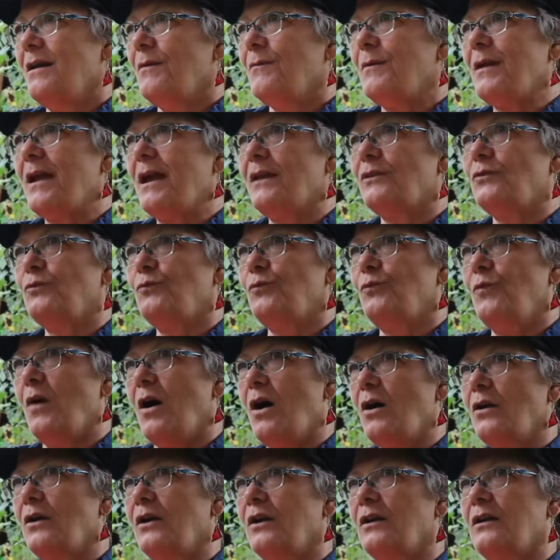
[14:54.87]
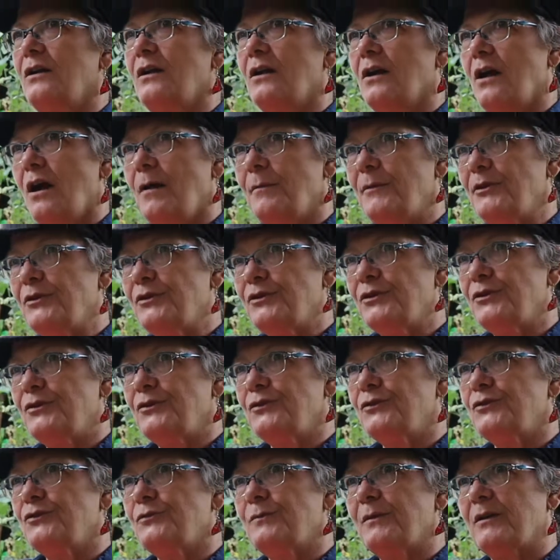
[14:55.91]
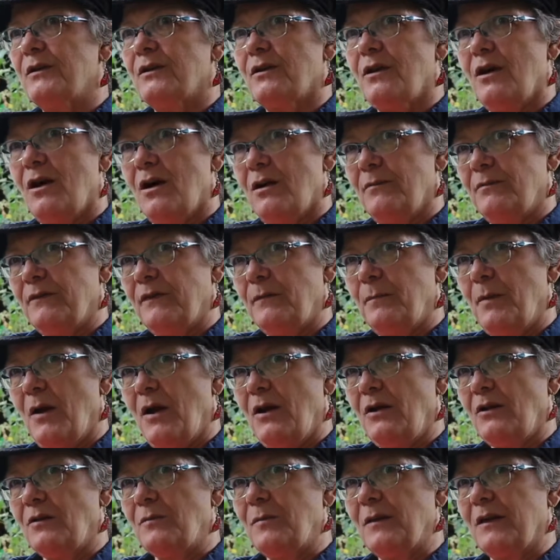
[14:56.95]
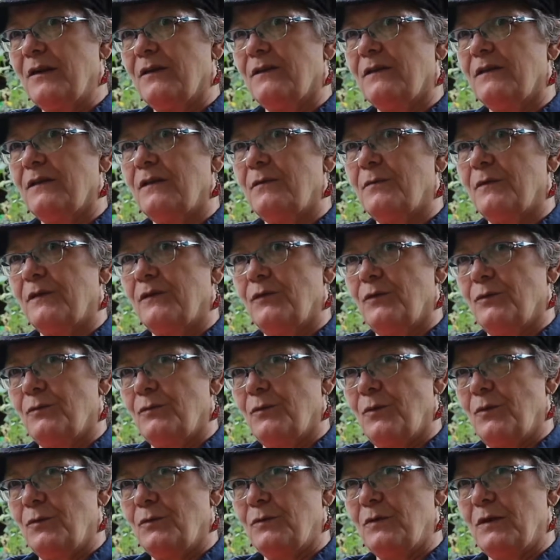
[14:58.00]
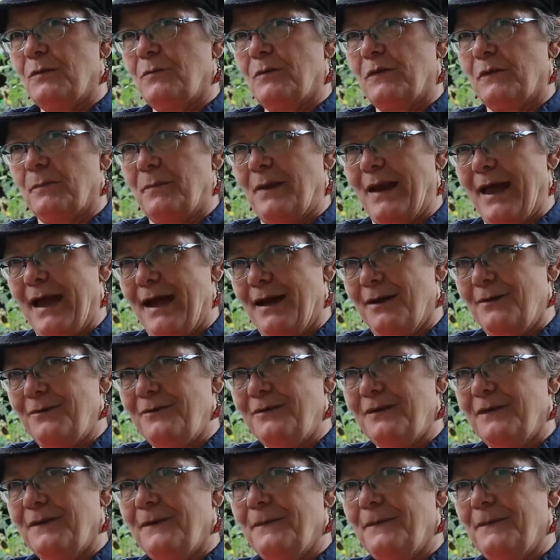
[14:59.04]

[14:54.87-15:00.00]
We had to walk a kilometer to where the car was parked because there was no road that was plowed.